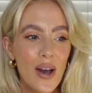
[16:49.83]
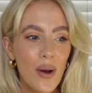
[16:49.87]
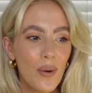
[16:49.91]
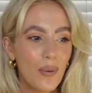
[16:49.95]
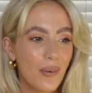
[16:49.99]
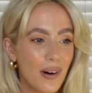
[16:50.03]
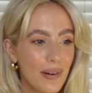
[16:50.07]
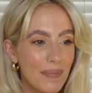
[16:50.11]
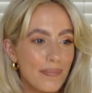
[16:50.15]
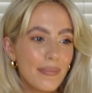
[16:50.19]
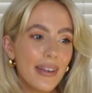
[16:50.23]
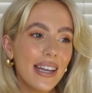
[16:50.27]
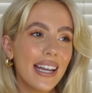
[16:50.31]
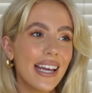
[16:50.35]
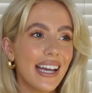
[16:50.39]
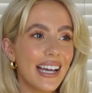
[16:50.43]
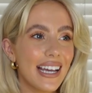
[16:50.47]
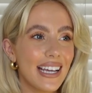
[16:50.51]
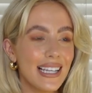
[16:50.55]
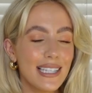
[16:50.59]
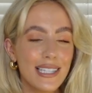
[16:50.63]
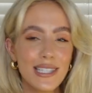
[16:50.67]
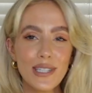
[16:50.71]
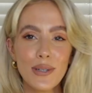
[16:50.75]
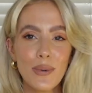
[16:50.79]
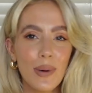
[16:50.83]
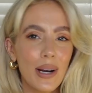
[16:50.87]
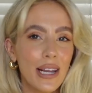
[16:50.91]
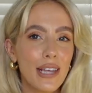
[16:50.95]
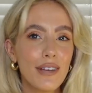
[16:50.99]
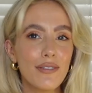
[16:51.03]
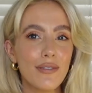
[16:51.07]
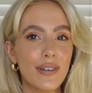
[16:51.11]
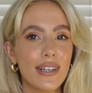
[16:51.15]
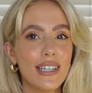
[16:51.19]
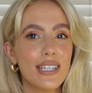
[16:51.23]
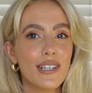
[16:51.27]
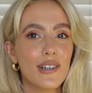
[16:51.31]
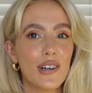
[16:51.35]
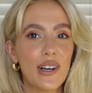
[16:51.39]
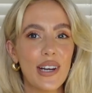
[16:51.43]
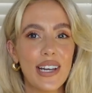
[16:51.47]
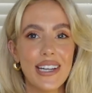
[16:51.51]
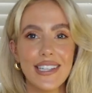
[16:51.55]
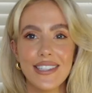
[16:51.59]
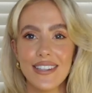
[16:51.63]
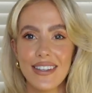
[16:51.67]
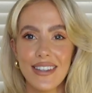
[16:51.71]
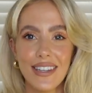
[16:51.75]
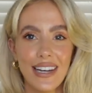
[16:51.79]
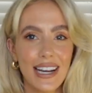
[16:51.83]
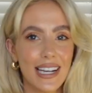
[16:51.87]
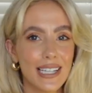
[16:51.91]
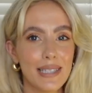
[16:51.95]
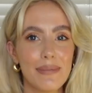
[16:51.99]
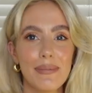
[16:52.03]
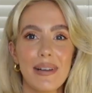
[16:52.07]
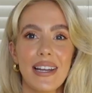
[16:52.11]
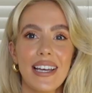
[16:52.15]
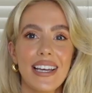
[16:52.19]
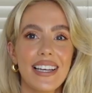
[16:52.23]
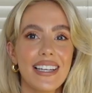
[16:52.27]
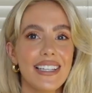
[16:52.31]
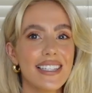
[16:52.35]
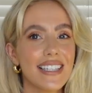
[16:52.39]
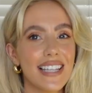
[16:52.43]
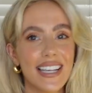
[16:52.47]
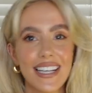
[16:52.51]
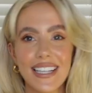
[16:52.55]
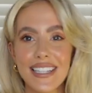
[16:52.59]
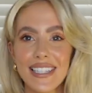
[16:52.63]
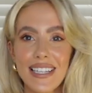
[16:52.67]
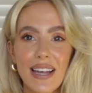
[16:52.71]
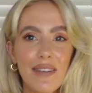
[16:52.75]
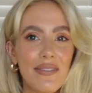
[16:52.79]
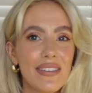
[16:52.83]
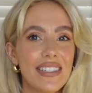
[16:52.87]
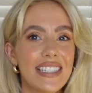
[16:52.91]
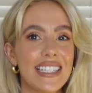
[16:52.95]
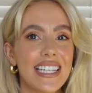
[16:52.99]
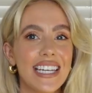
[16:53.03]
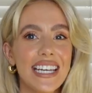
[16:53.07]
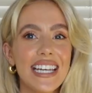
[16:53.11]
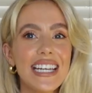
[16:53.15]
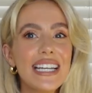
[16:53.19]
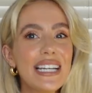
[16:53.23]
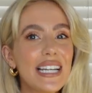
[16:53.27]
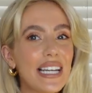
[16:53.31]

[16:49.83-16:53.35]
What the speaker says: one minute it's 23 degrees and the next minute it's like 17,